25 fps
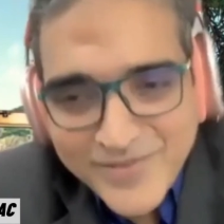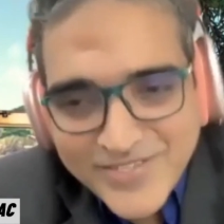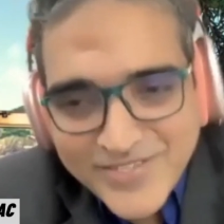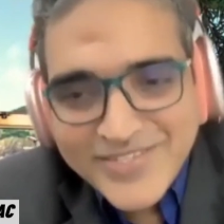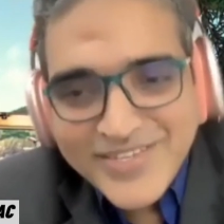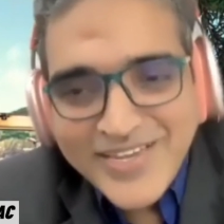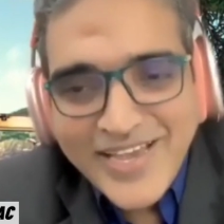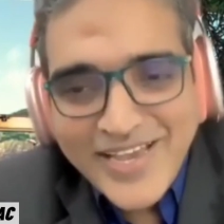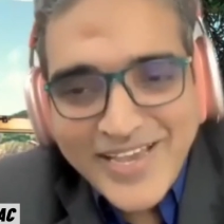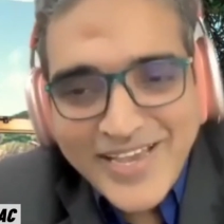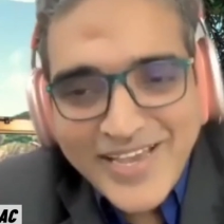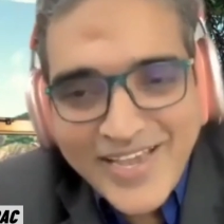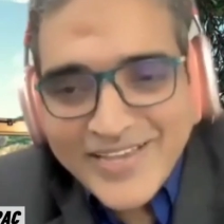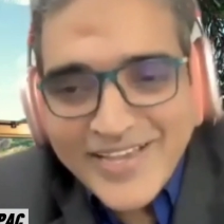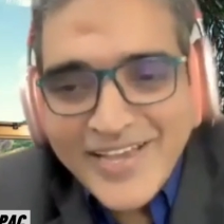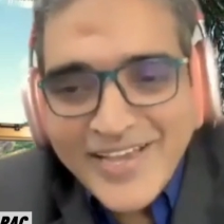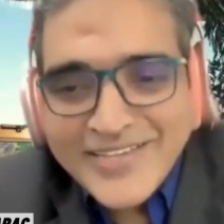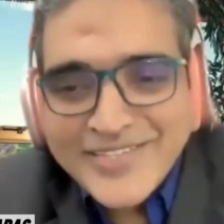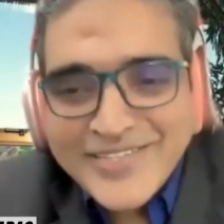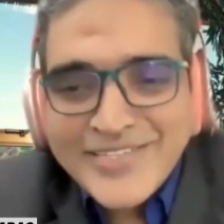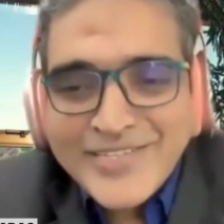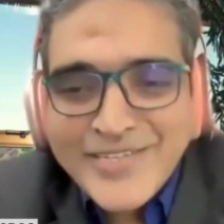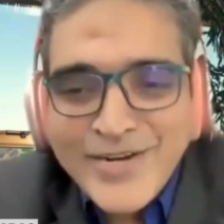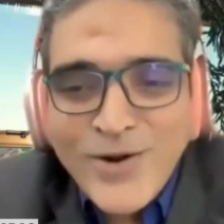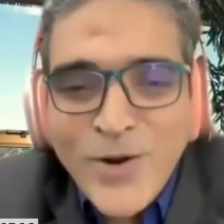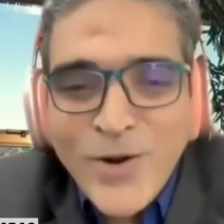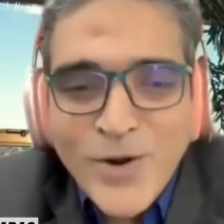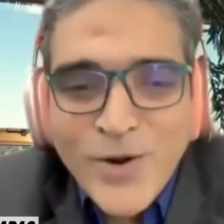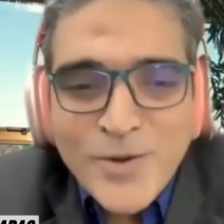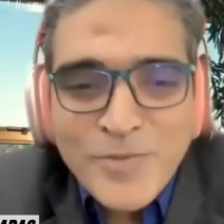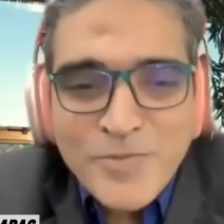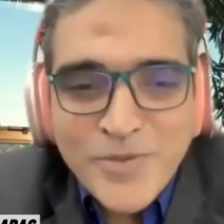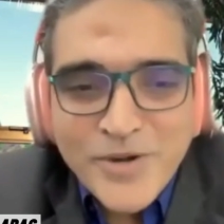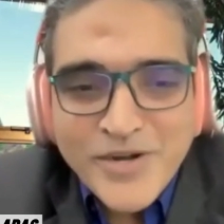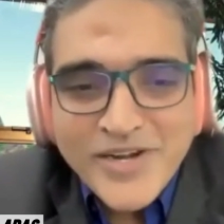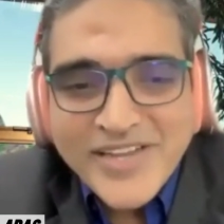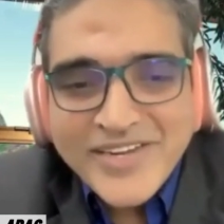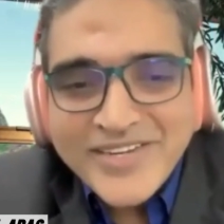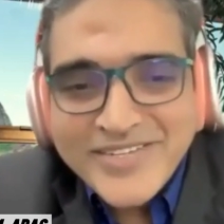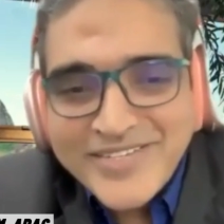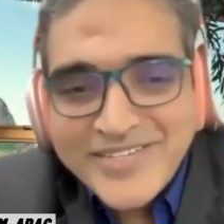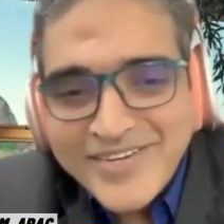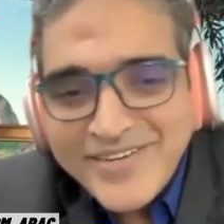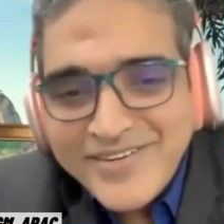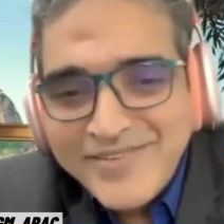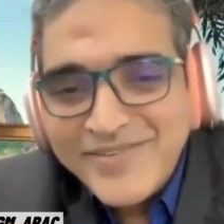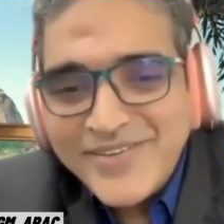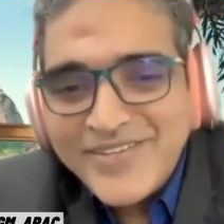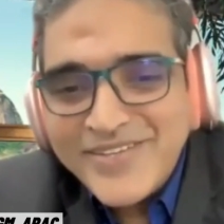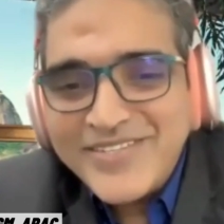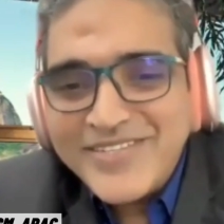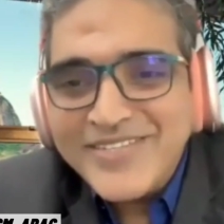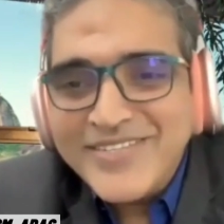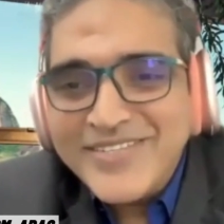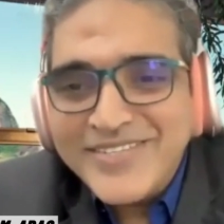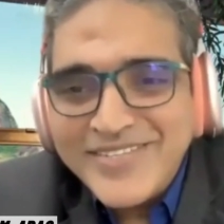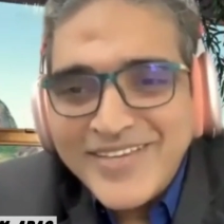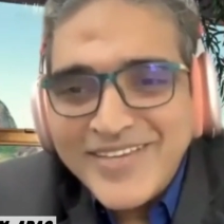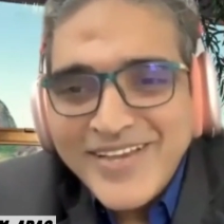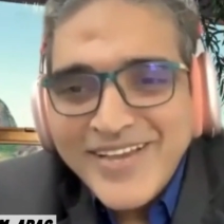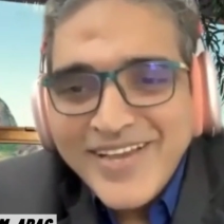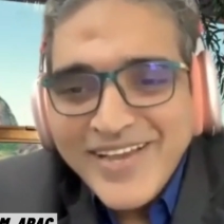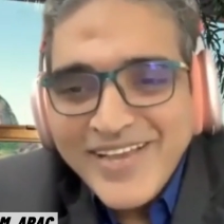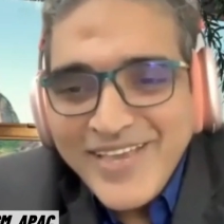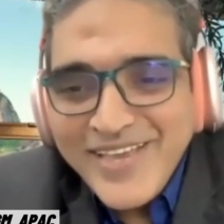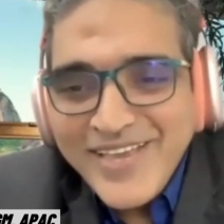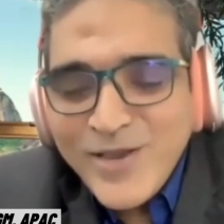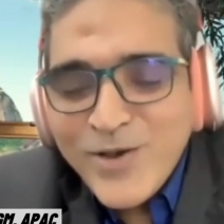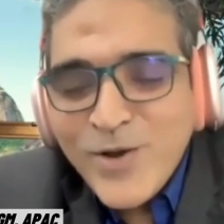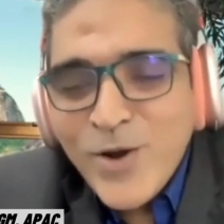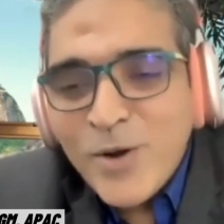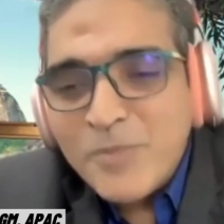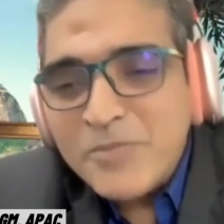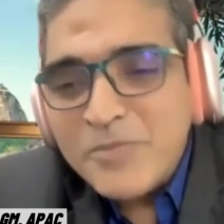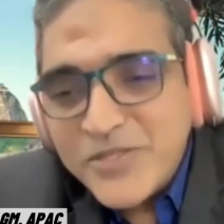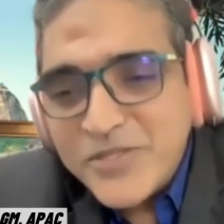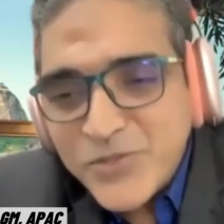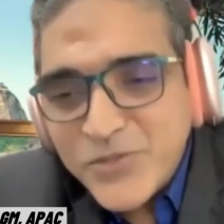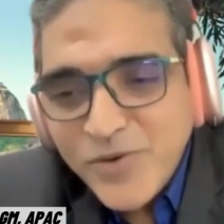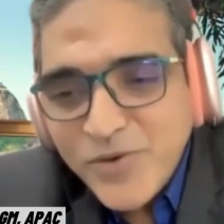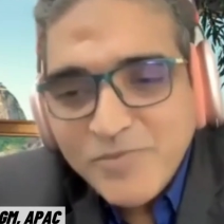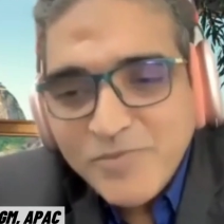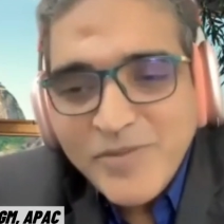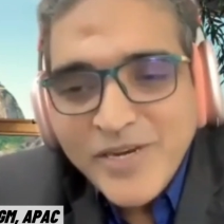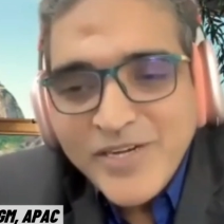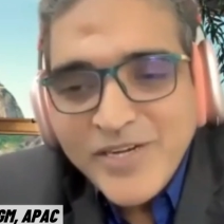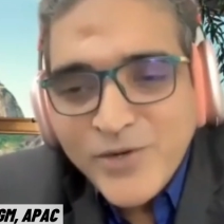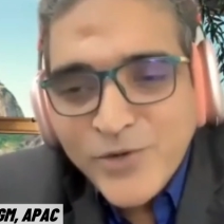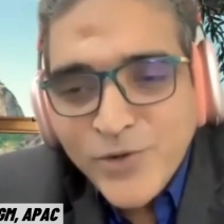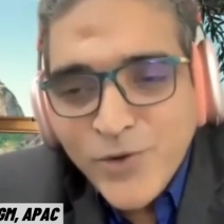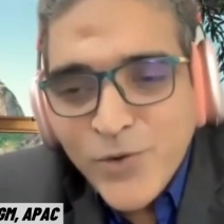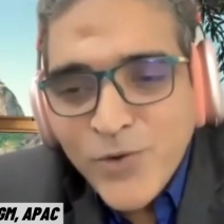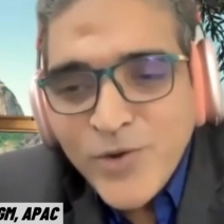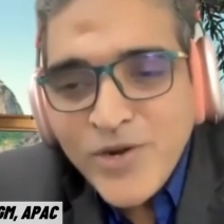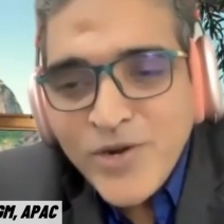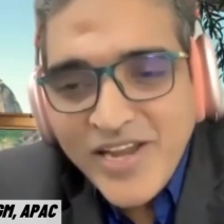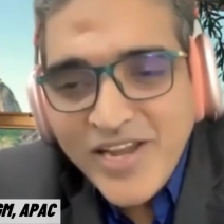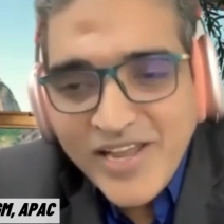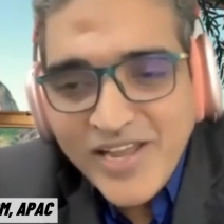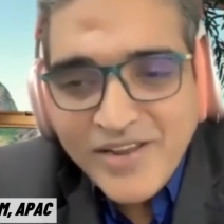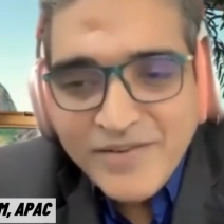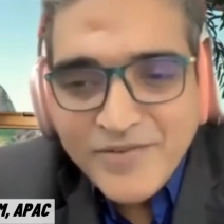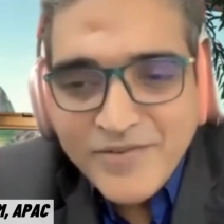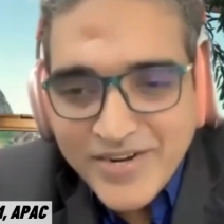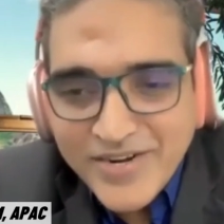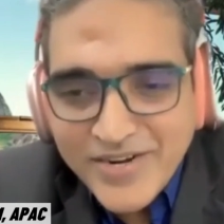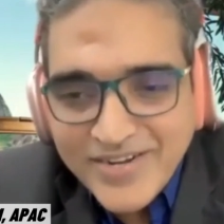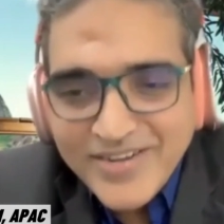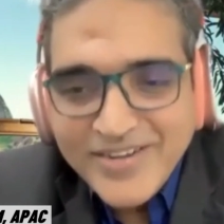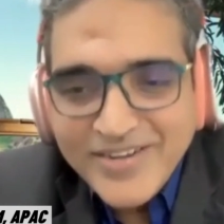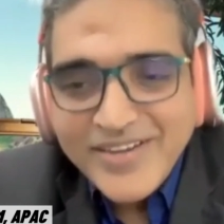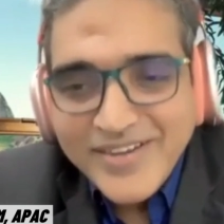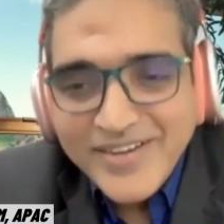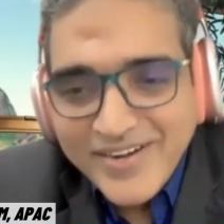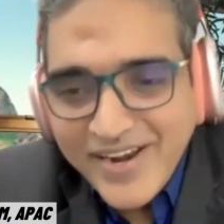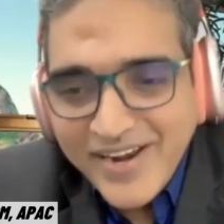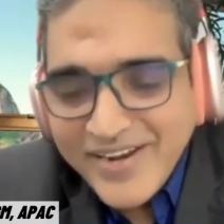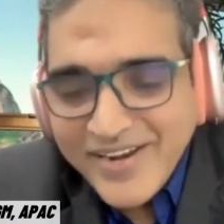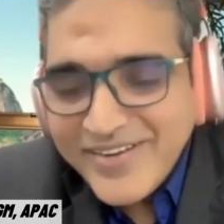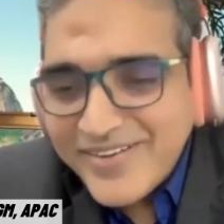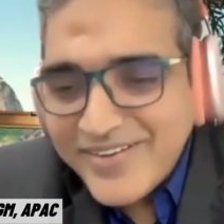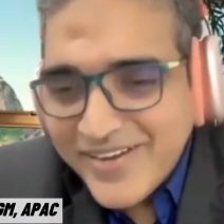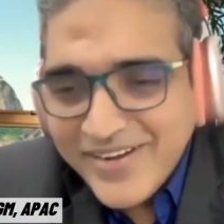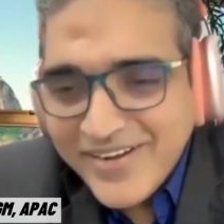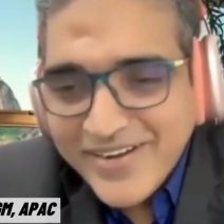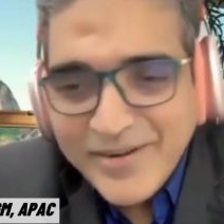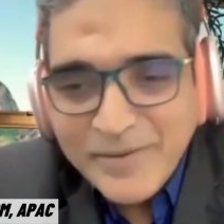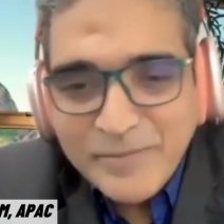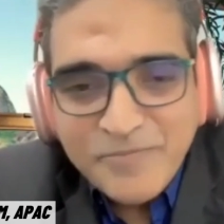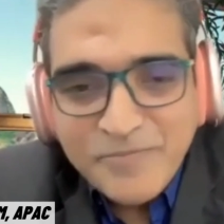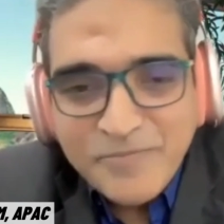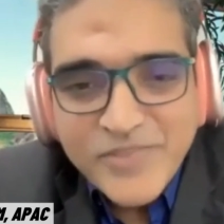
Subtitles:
which is like extra hot prediction, which is e-commerce will be drone delivered, right?